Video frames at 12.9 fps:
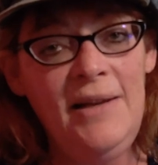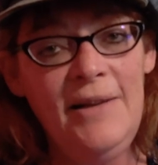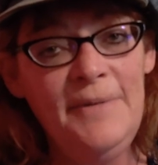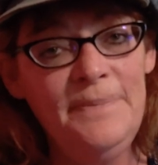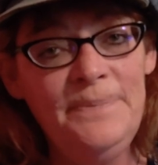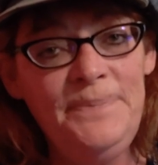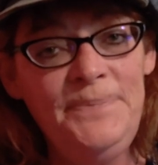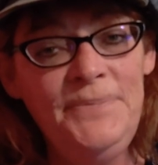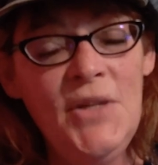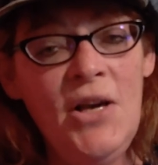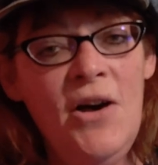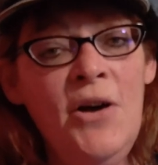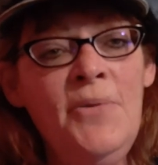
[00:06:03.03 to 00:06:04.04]
it.
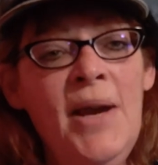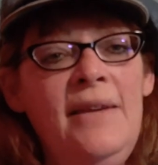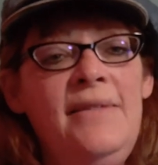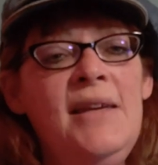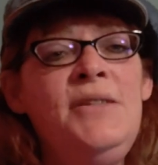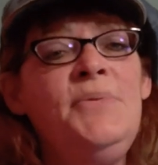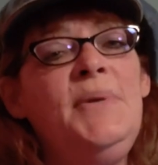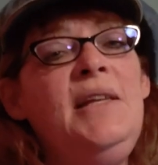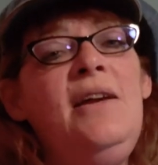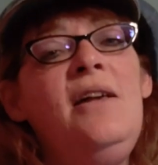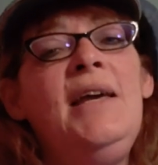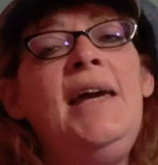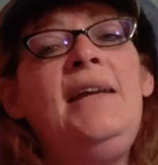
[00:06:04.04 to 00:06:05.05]
All right, that's really
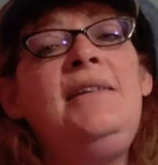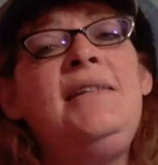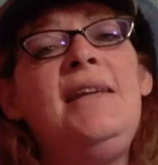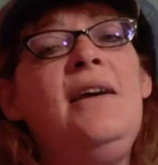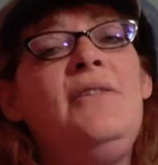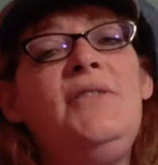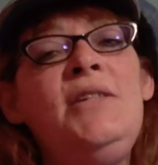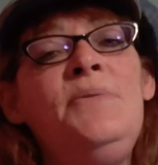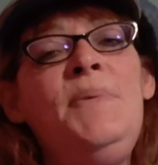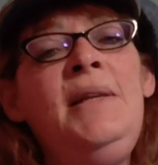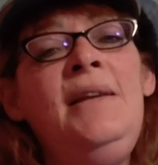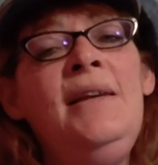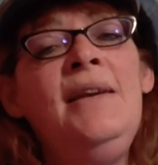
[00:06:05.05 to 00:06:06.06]
all I had to say on this
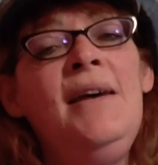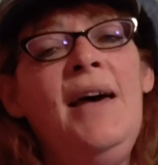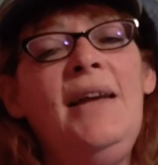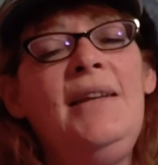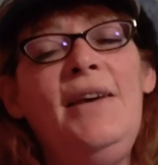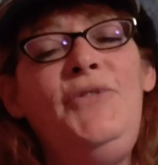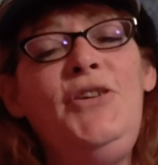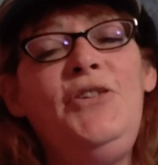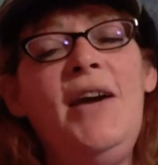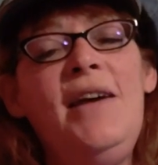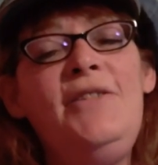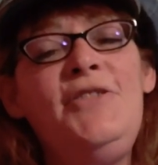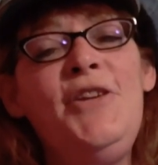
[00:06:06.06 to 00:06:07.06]
one. I love you
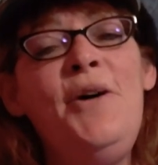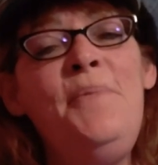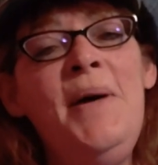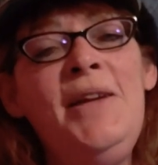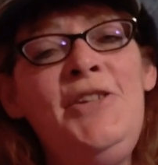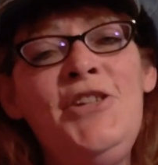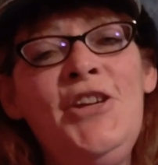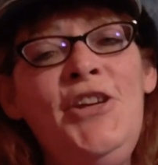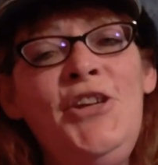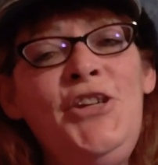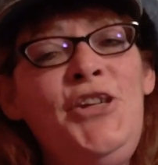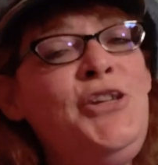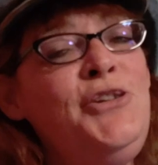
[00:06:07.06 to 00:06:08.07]
guys so much.
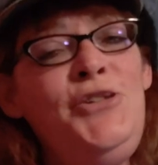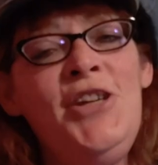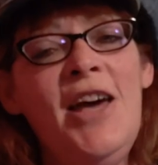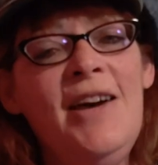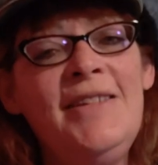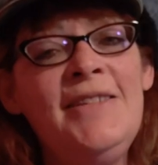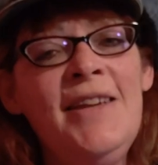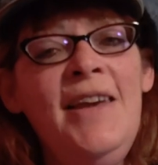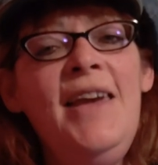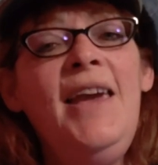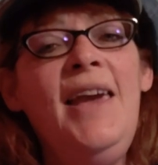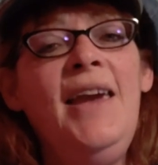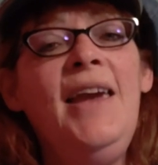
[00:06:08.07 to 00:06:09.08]
Huge hugs,
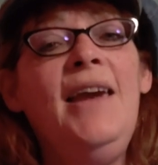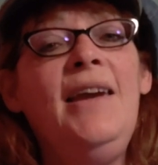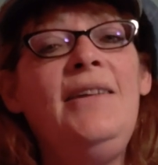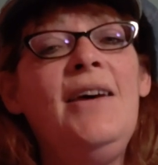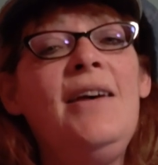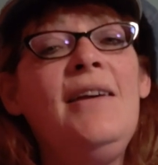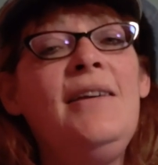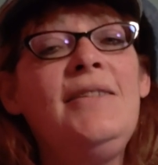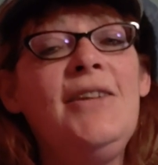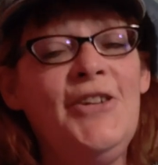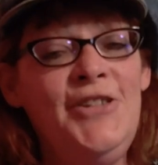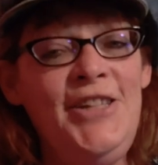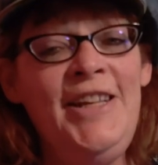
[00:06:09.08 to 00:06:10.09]
and I'll
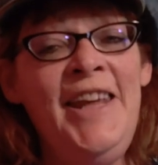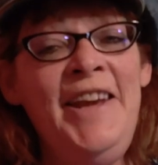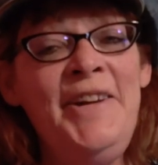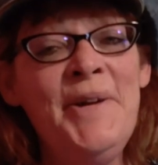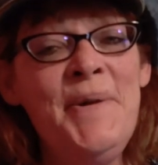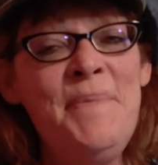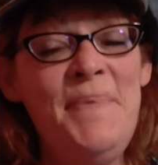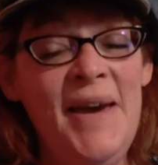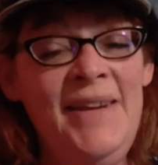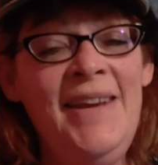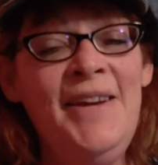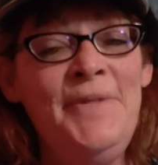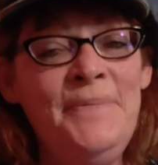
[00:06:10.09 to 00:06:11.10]
talk to you later. Bye
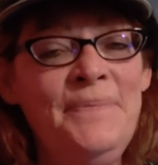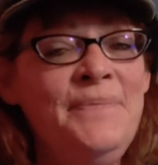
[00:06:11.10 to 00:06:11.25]
now.